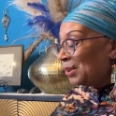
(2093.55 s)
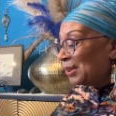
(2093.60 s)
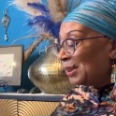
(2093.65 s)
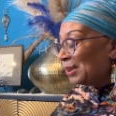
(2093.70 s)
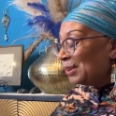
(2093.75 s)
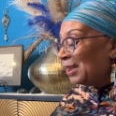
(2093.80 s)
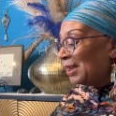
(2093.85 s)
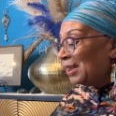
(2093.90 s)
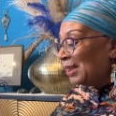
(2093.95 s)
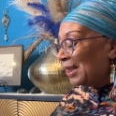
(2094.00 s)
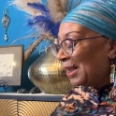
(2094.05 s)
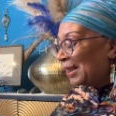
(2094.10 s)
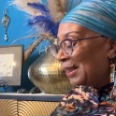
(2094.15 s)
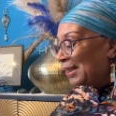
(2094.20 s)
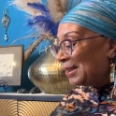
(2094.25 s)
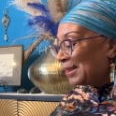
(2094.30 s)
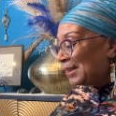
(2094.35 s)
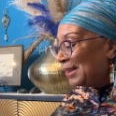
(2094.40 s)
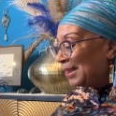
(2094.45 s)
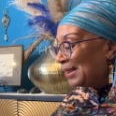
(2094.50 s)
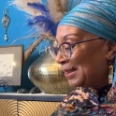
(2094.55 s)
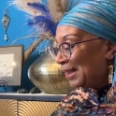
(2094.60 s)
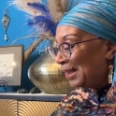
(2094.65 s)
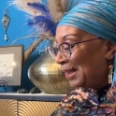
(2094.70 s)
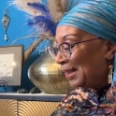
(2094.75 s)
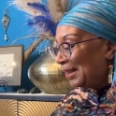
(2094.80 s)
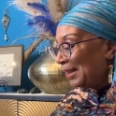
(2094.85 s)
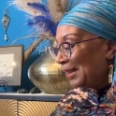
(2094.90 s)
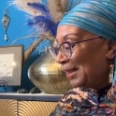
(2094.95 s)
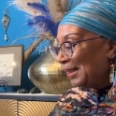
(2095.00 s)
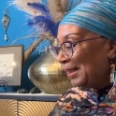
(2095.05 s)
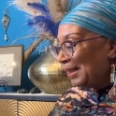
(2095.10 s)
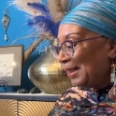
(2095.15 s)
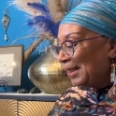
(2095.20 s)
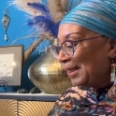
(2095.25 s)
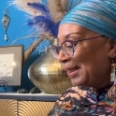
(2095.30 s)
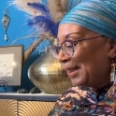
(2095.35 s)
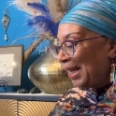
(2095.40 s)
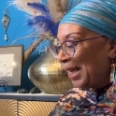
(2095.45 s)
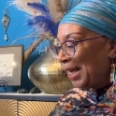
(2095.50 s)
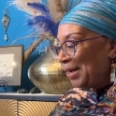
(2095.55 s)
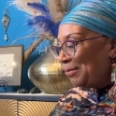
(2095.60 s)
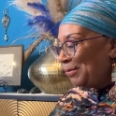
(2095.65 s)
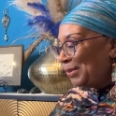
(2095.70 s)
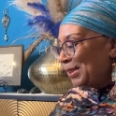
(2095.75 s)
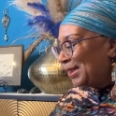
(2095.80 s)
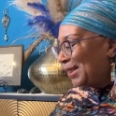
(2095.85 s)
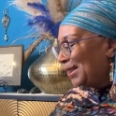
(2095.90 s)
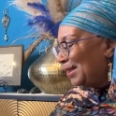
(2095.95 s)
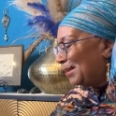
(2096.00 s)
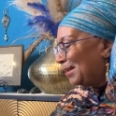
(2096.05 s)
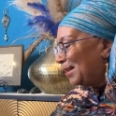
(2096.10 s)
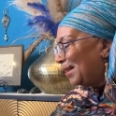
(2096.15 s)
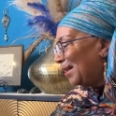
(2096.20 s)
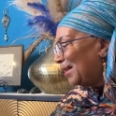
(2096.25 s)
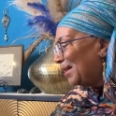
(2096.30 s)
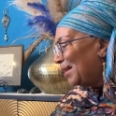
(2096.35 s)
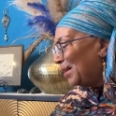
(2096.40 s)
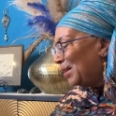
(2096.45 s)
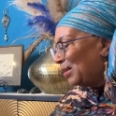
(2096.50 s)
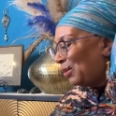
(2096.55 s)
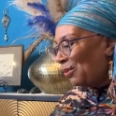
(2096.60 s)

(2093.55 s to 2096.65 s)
And, and like I said, they came with these kente